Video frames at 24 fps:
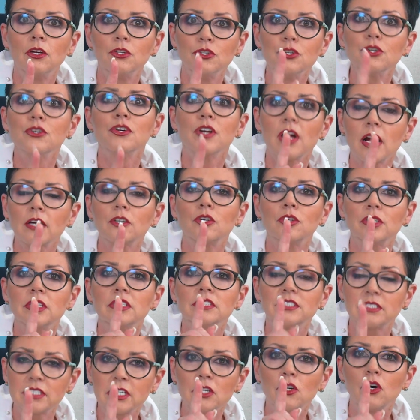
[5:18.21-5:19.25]
You're not going to
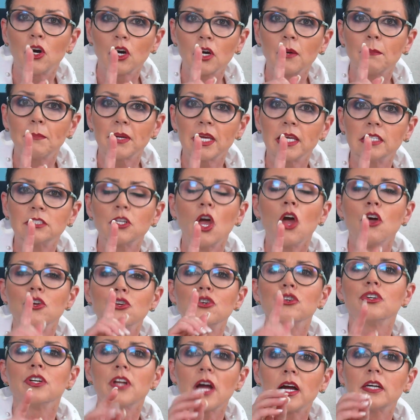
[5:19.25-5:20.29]
steal her peace.
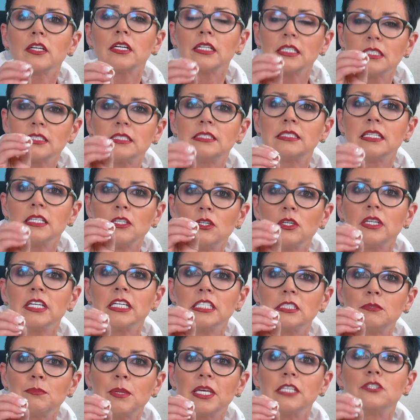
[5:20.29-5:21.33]
You're not going to steal
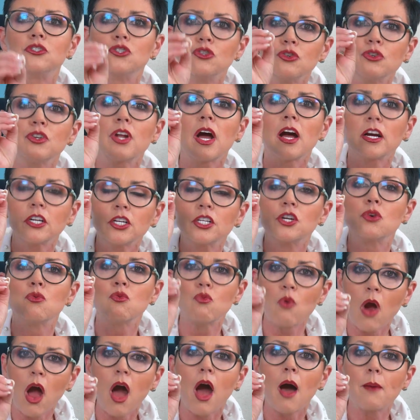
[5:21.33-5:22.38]
his peace. You're not going to
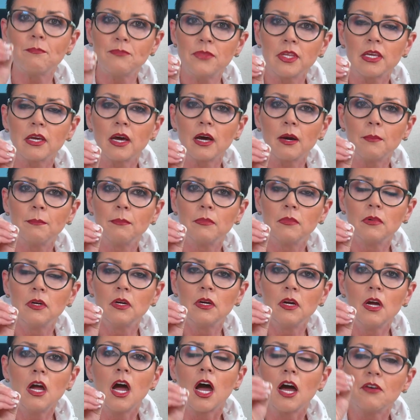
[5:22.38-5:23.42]
rob them
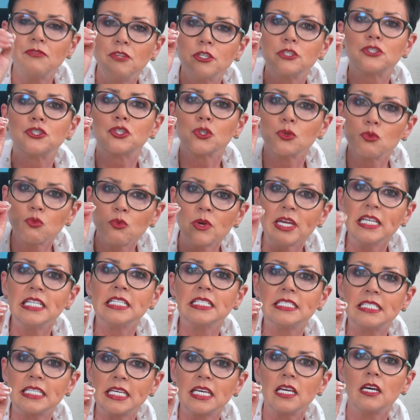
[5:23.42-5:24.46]
of the
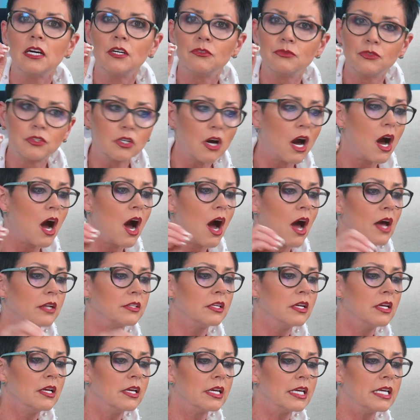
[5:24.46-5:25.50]
serenity of
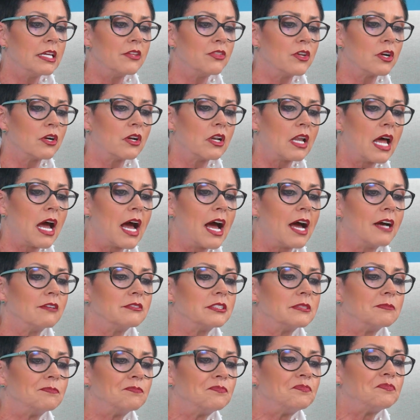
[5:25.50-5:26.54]
God in their
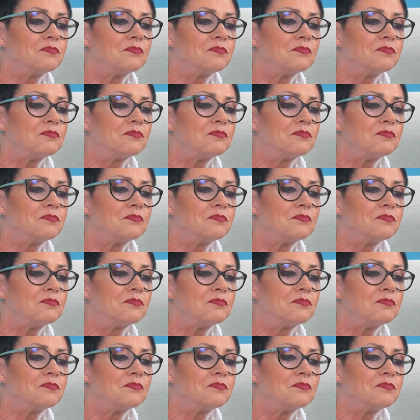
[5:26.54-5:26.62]
lives.